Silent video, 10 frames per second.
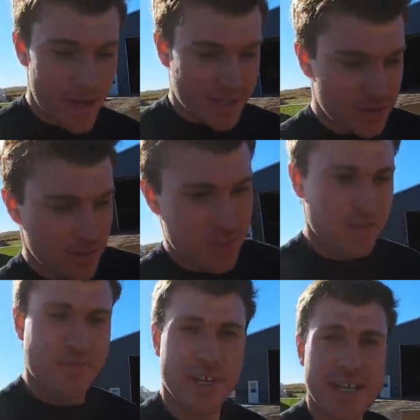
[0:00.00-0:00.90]
back to
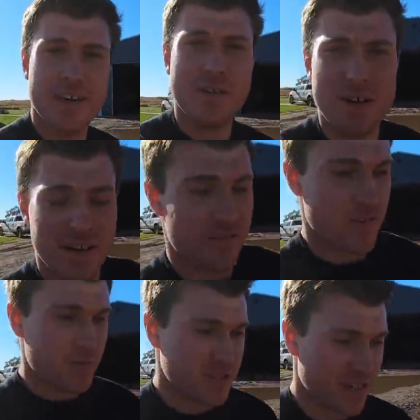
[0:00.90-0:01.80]
another video
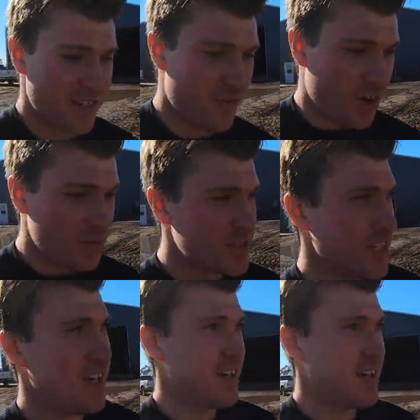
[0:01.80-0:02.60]
from Sonne Farms.